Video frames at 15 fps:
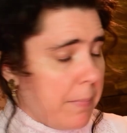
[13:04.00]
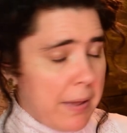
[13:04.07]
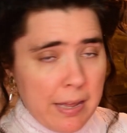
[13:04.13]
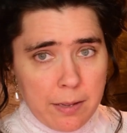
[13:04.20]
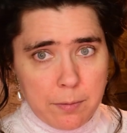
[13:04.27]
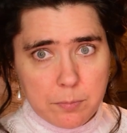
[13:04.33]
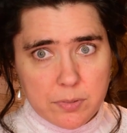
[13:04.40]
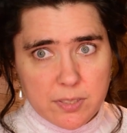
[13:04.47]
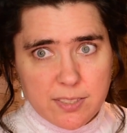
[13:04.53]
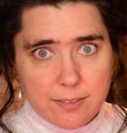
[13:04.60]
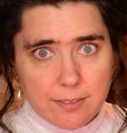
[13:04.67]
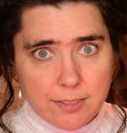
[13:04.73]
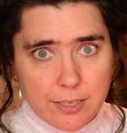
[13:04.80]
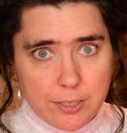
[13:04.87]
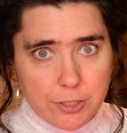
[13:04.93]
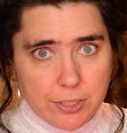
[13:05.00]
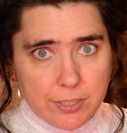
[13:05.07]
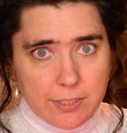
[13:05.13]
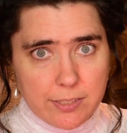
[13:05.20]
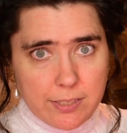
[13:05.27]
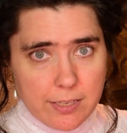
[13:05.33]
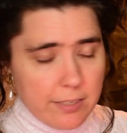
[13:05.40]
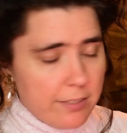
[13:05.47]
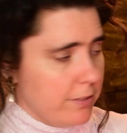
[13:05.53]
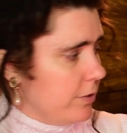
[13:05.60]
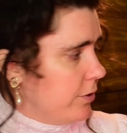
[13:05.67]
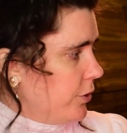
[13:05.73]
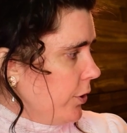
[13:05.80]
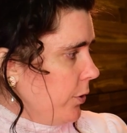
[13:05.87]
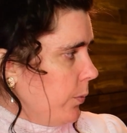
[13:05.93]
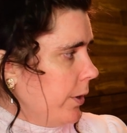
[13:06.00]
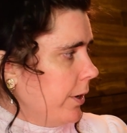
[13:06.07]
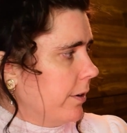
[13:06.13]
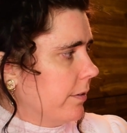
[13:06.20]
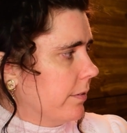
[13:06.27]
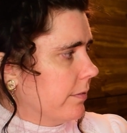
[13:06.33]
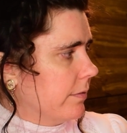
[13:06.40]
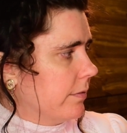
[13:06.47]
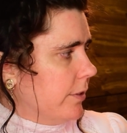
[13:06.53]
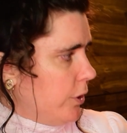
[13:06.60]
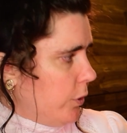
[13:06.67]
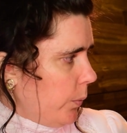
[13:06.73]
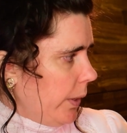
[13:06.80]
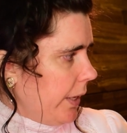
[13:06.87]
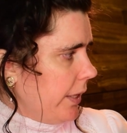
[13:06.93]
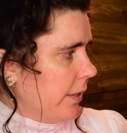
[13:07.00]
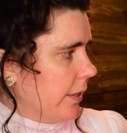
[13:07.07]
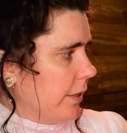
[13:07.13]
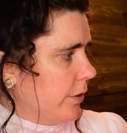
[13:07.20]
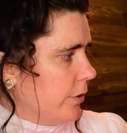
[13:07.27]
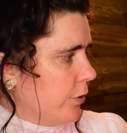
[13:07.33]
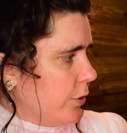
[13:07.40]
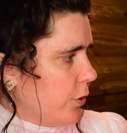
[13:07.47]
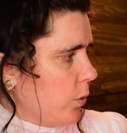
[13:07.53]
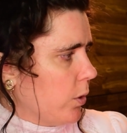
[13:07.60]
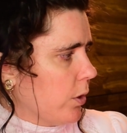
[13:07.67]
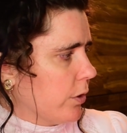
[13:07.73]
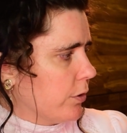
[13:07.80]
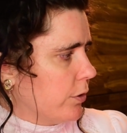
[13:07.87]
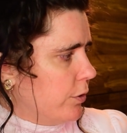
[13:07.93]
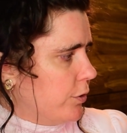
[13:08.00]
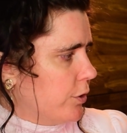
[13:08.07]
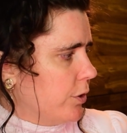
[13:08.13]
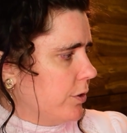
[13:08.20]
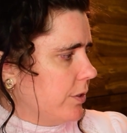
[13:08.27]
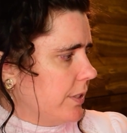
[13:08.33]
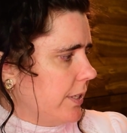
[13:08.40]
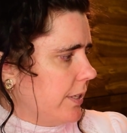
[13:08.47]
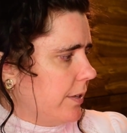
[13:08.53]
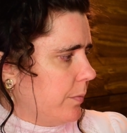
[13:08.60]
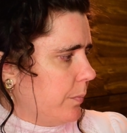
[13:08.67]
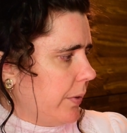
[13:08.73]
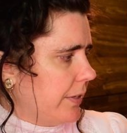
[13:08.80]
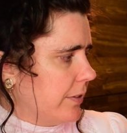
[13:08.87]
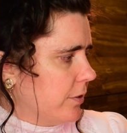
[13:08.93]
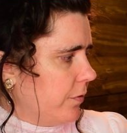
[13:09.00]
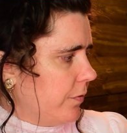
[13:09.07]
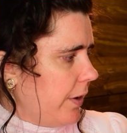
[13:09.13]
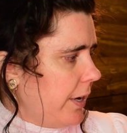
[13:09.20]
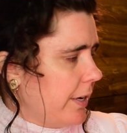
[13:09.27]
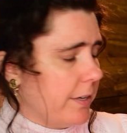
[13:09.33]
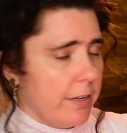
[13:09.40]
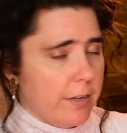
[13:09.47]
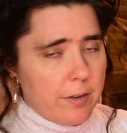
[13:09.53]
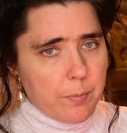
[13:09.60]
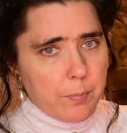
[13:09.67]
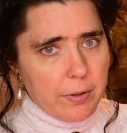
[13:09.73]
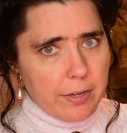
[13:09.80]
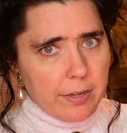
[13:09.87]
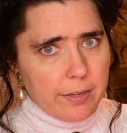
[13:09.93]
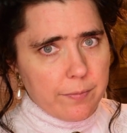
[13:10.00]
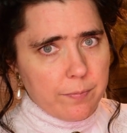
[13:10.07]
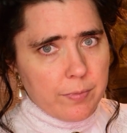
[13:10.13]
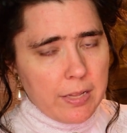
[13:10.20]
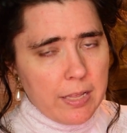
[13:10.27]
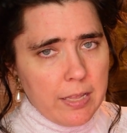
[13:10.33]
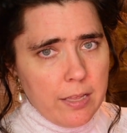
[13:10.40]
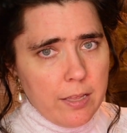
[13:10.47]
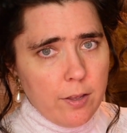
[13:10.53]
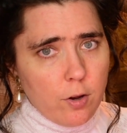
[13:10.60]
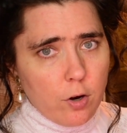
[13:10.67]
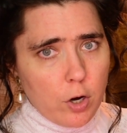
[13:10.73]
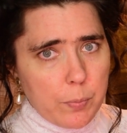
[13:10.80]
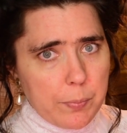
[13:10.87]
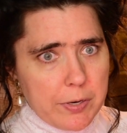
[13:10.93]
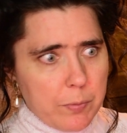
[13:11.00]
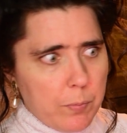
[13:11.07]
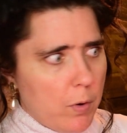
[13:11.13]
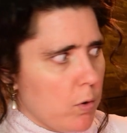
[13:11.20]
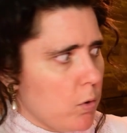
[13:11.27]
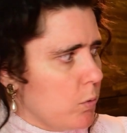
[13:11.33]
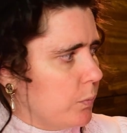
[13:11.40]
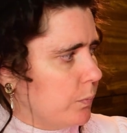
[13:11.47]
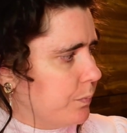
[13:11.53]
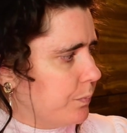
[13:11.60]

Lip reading: maps such as this showing New England, New York, New Jersey, and Pennsylvania by Herman Mole,